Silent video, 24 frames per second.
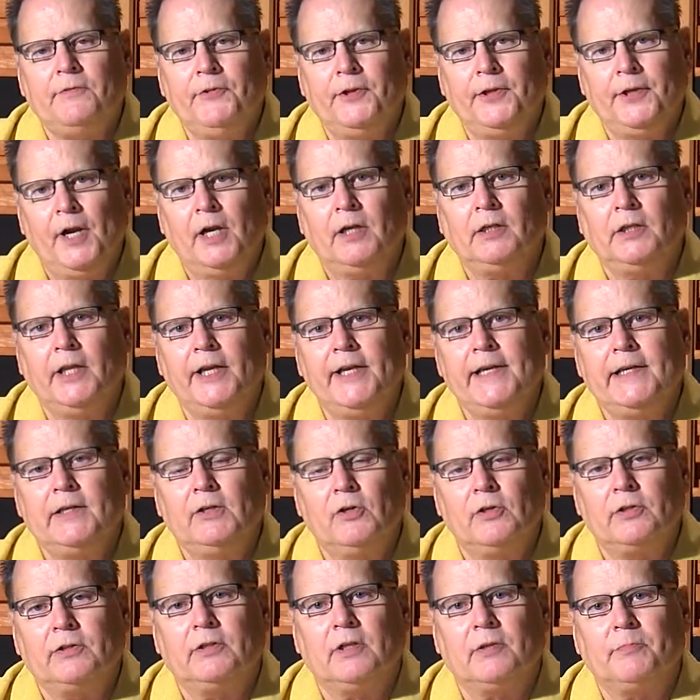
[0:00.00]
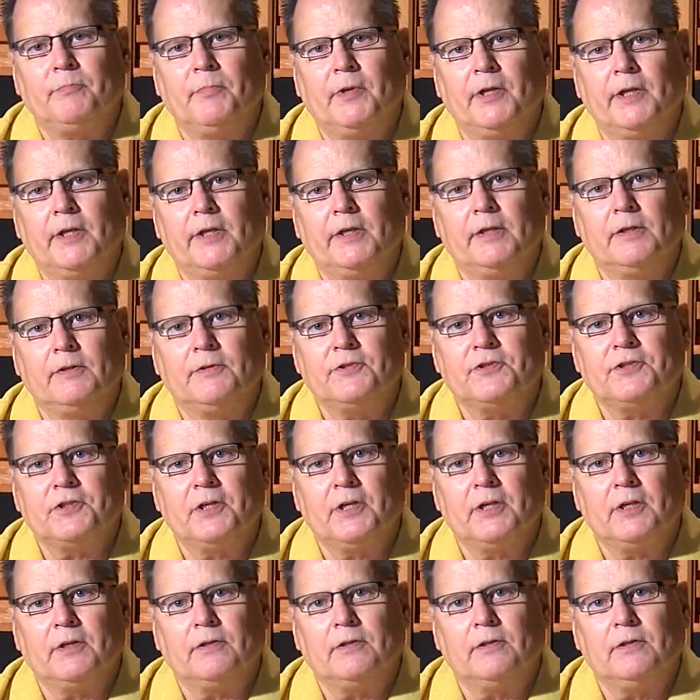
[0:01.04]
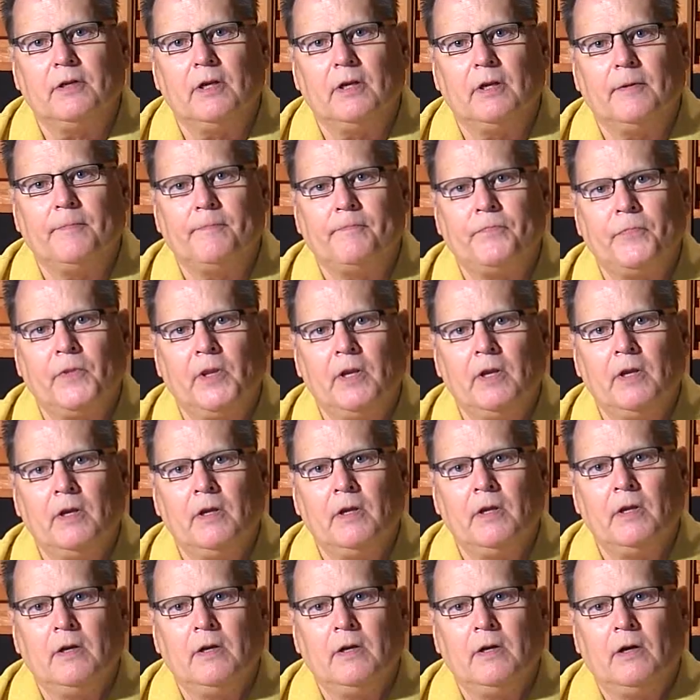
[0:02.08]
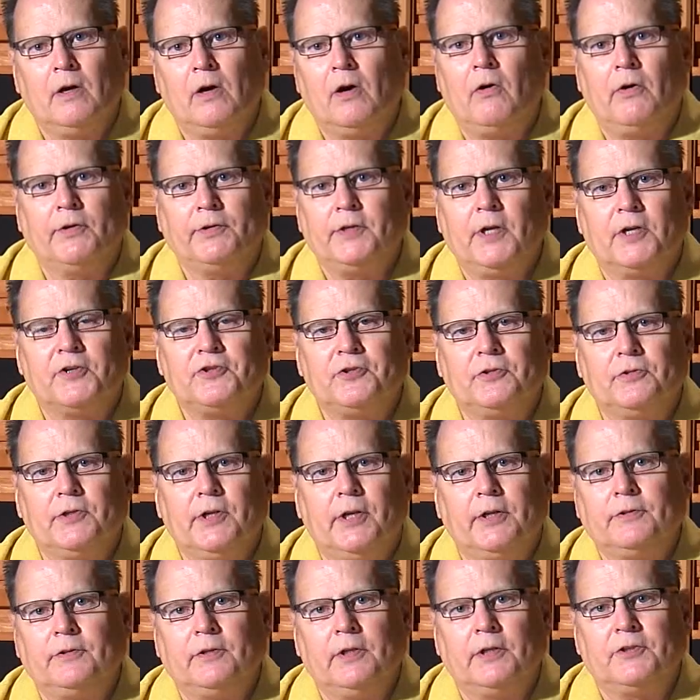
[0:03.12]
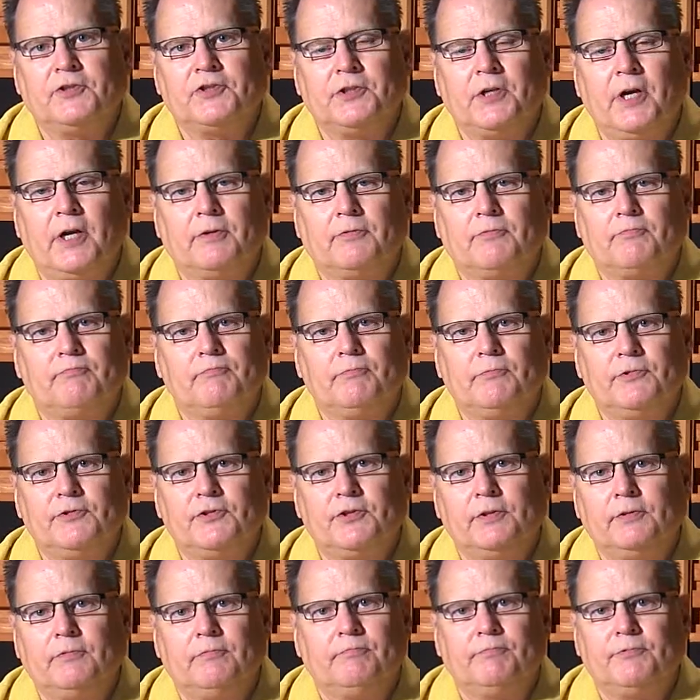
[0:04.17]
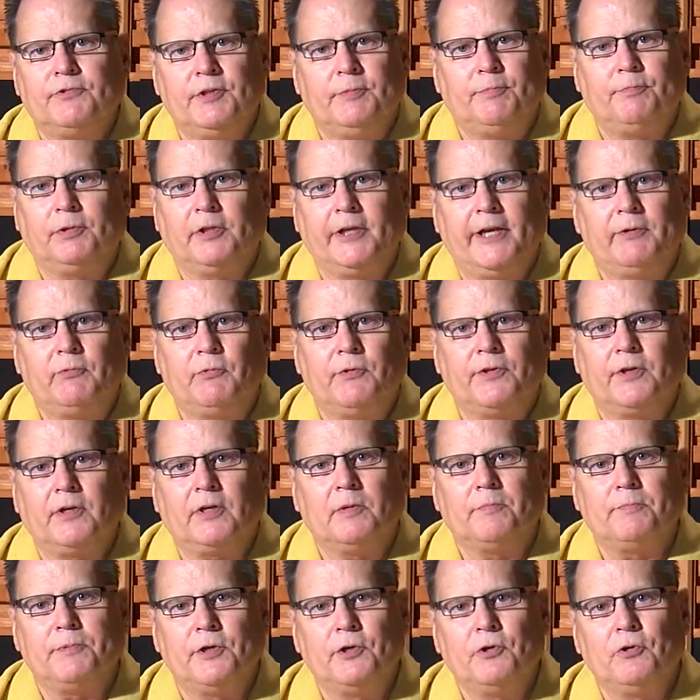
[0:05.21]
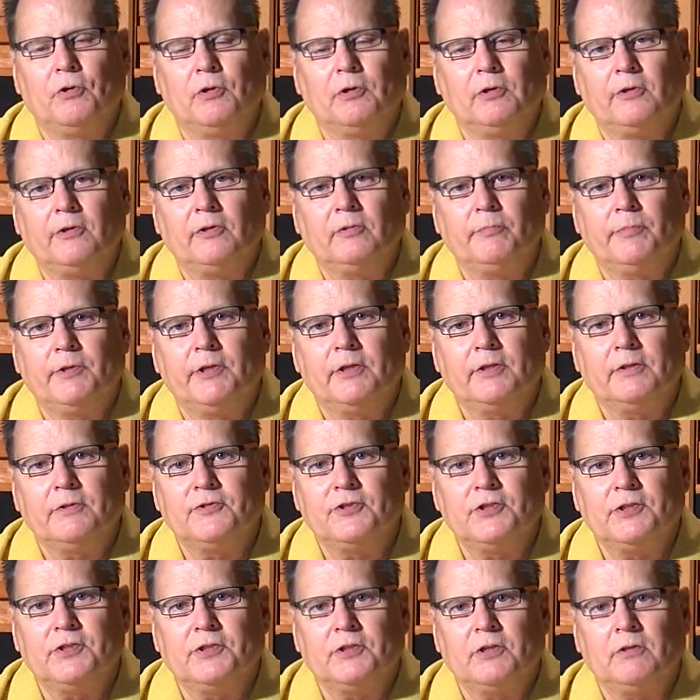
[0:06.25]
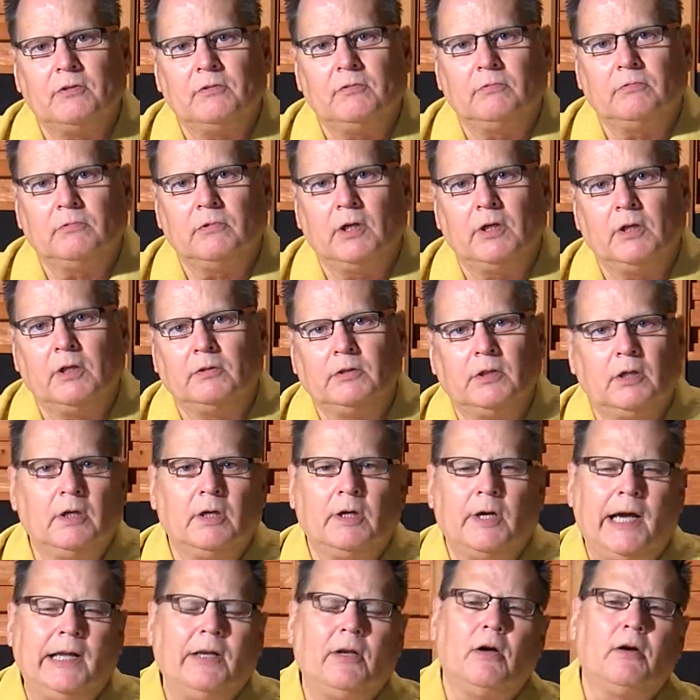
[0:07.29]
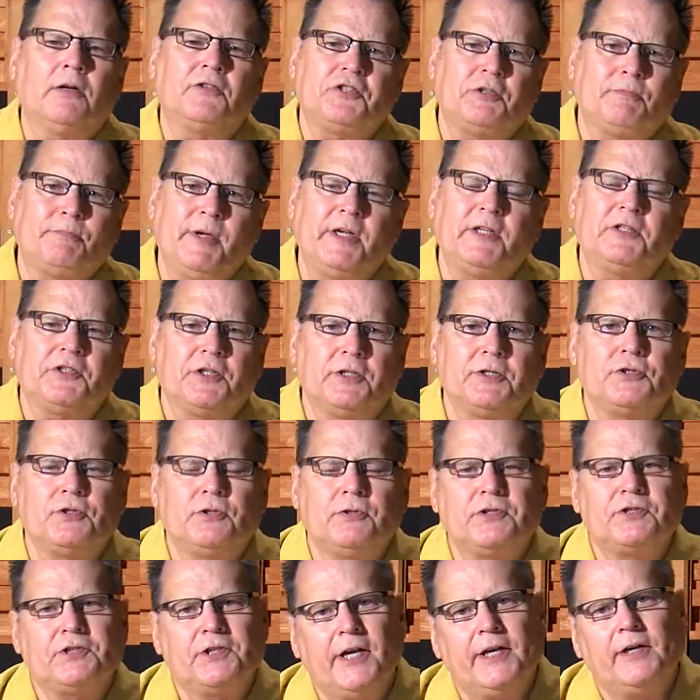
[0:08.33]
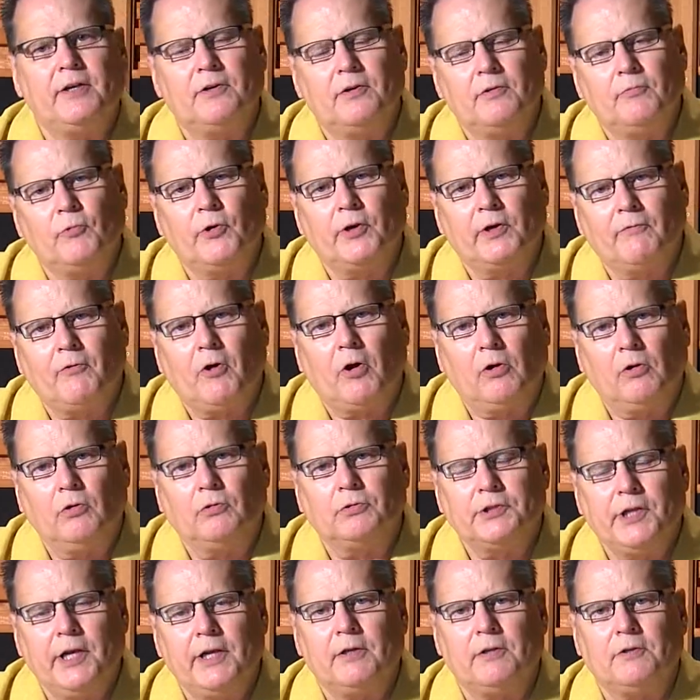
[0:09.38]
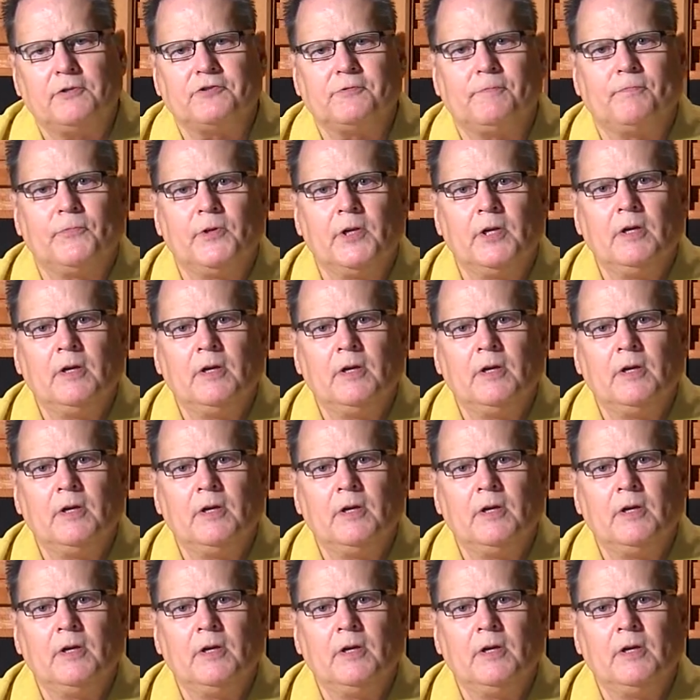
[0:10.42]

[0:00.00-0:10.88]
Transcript: The young lady looked at me and said, it's not, she played with the computer a little bit, and she said, how long has it been since you stayed at one of our hotels?